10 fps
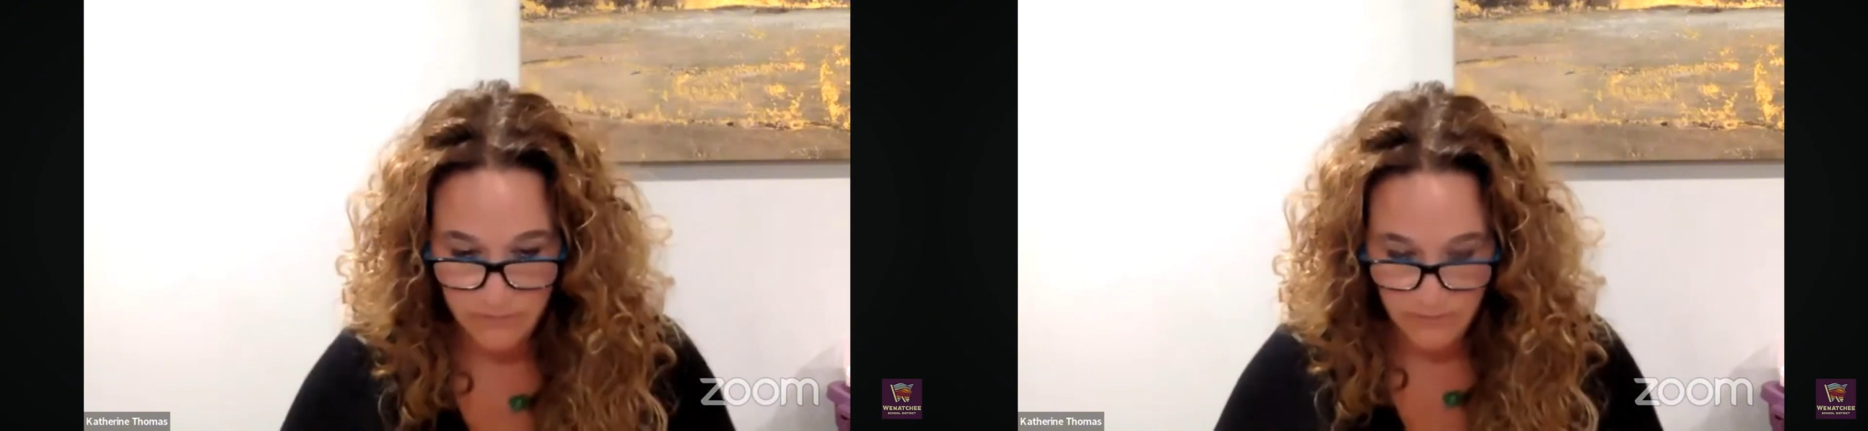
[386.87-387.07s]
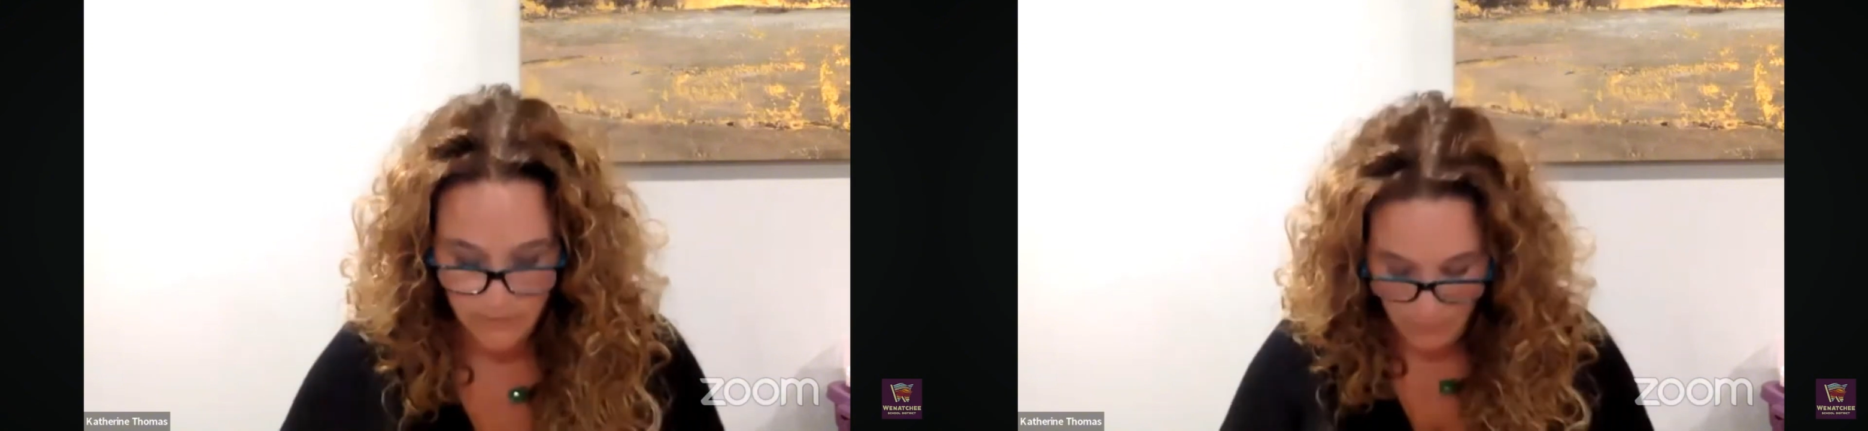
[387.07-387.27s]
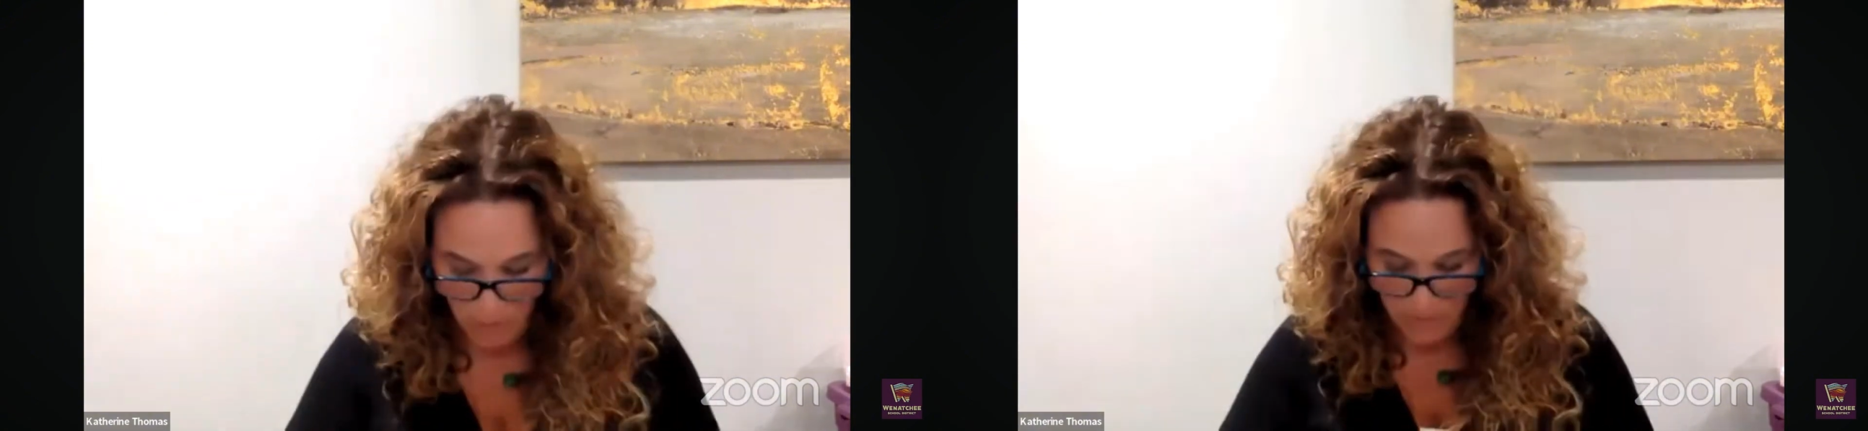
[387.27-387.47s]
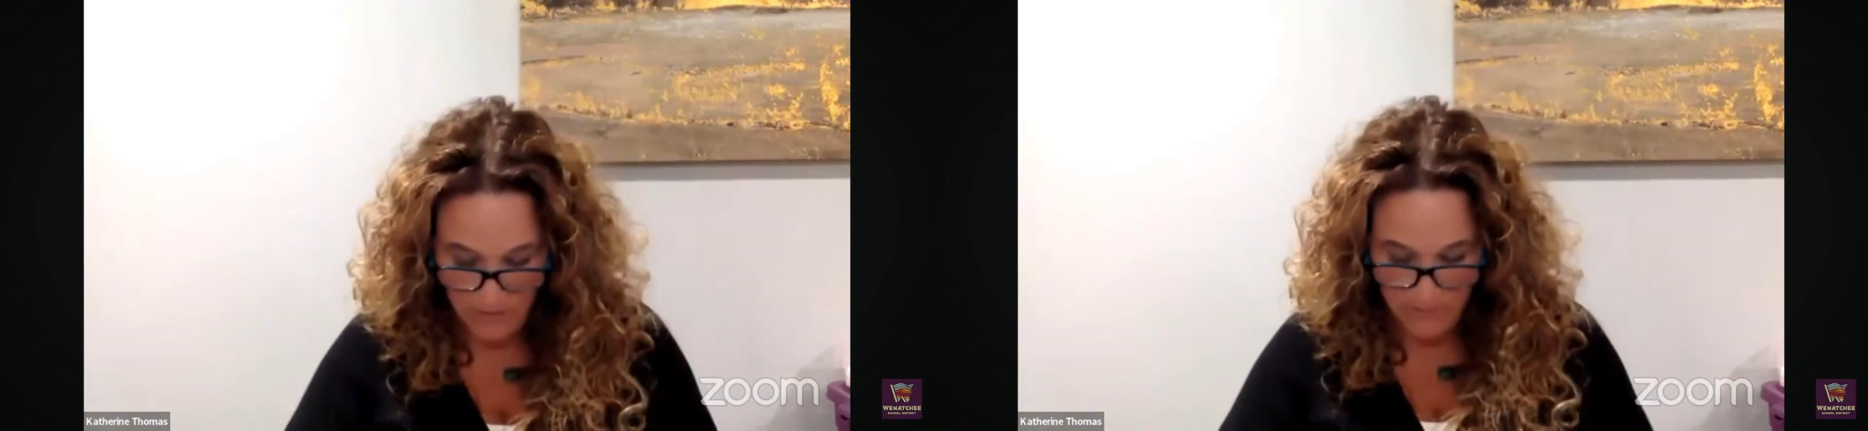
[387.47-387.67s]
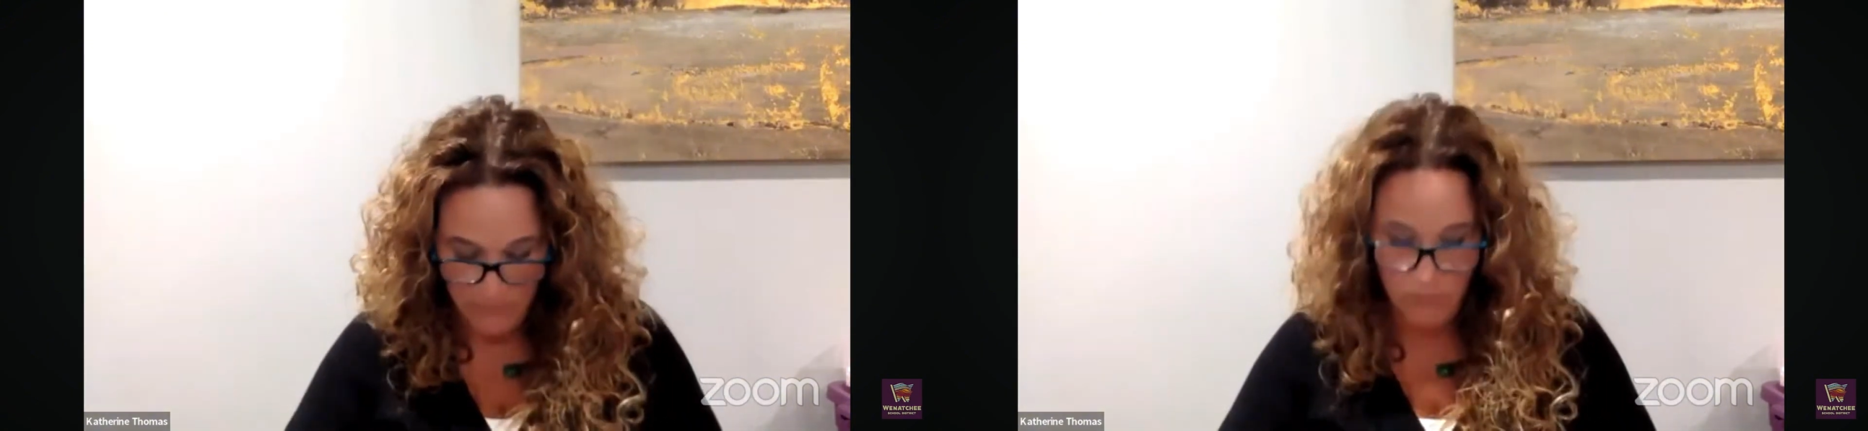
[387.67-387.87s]
of Martin
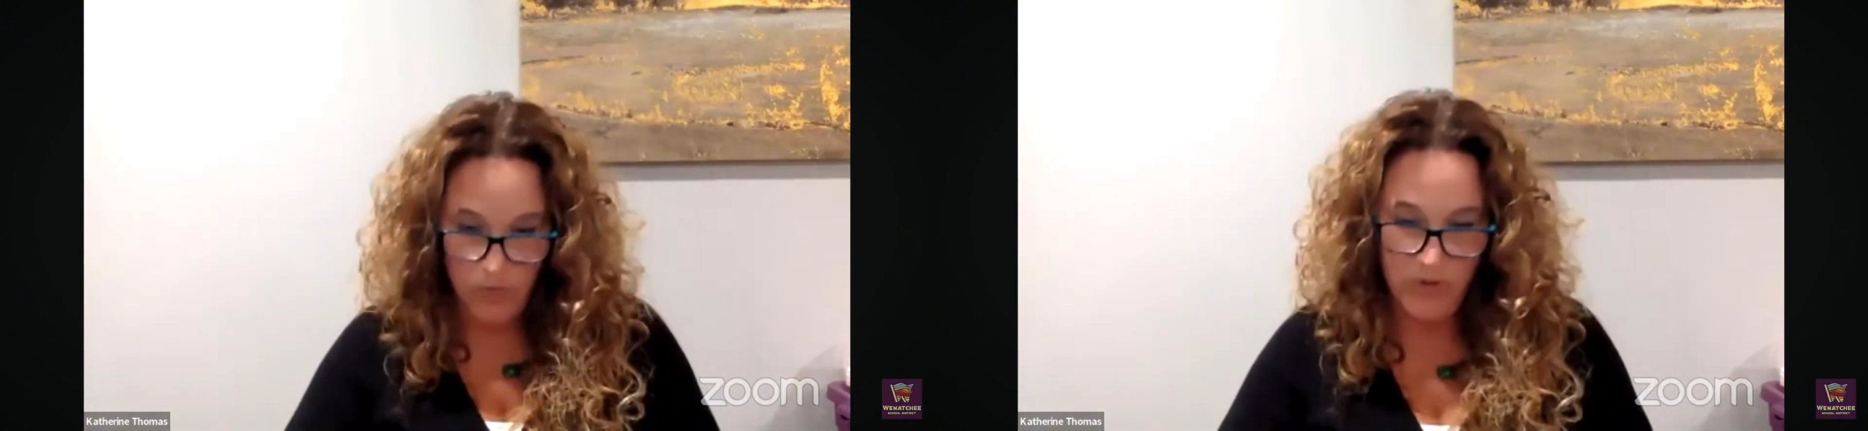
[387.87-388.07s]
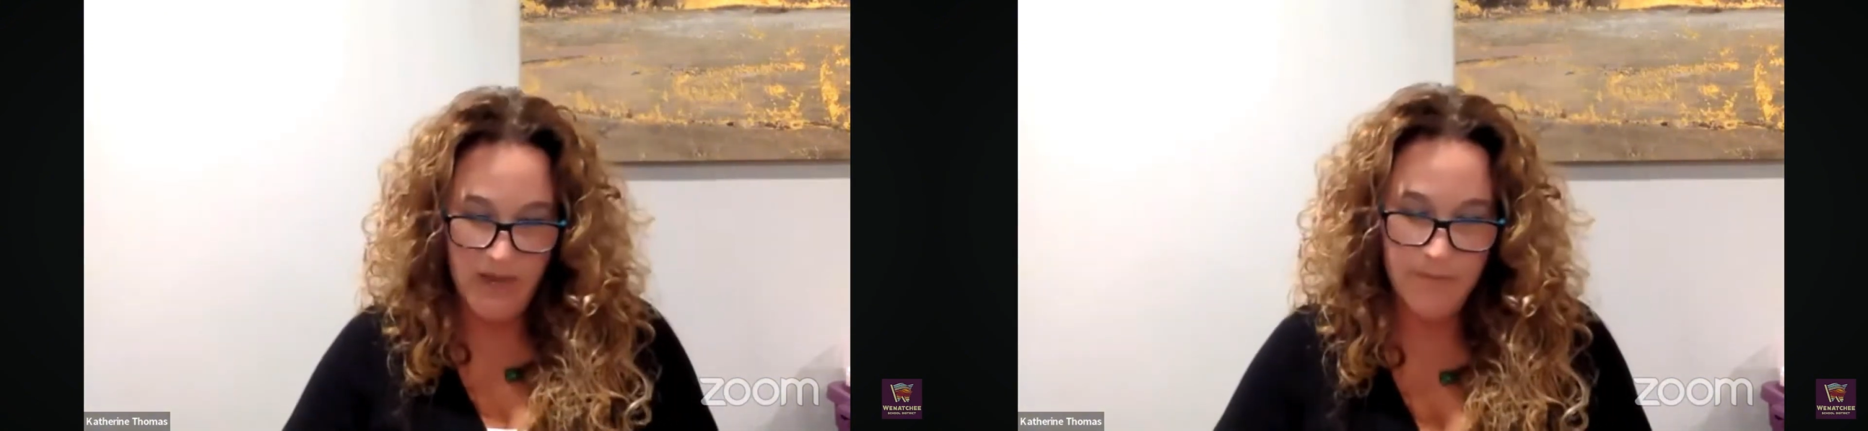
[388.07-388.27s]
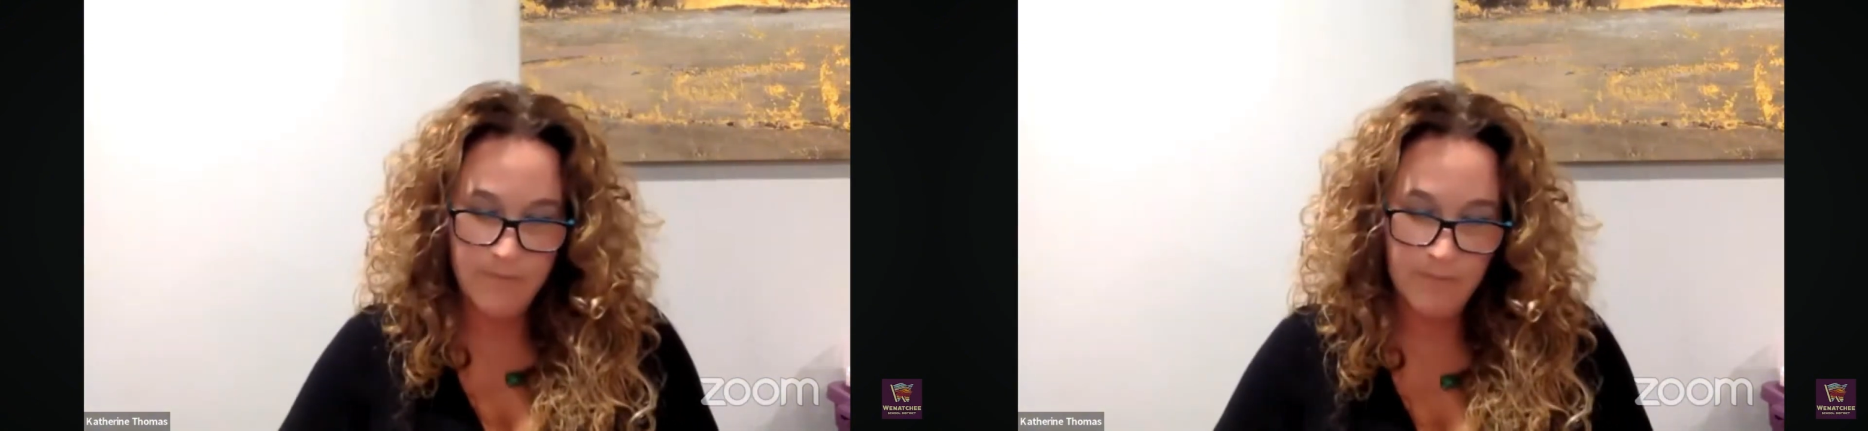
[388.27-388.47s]
and Maria.